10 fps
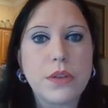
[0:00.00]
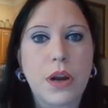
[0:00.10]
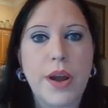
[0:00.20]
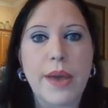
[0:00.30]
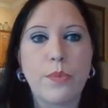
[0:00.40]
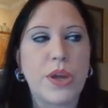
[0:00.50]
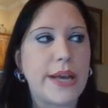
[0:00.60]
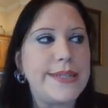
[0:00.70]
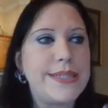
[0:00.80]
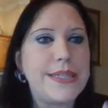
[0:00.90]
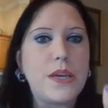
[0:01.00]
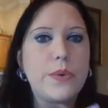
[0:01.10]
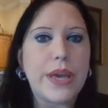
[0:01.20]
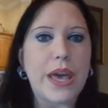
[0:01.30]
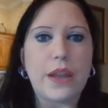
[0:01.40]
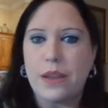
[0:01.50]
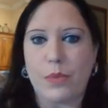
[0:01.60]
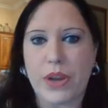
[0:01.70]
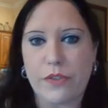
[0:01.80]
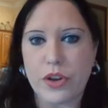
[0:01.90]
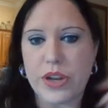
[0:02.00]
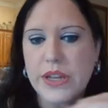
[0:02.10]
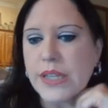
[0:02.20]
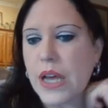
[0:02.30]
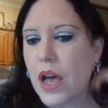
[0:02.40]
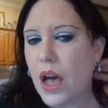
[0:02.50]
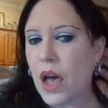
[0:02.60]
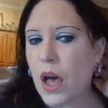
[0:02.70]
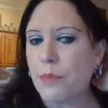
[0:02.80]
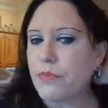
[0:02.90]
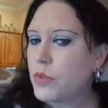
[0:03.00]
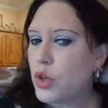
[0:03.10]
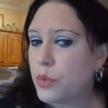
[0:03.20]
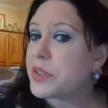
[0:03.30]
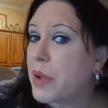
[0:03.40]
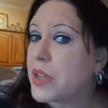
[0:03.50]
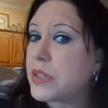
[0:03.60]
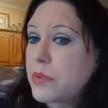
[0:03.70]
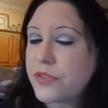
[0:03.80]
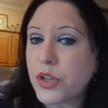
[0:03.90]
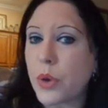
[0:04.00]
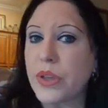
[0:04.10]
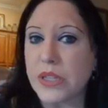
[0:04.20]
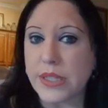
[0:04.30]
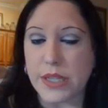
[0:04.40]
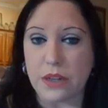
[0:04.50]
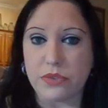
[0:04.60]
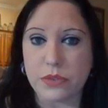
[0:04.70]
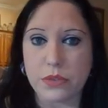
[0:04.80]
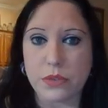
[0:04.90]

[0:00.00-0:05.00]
All right, when I see you again and whenever it is, you're responsible for knowing this stuff.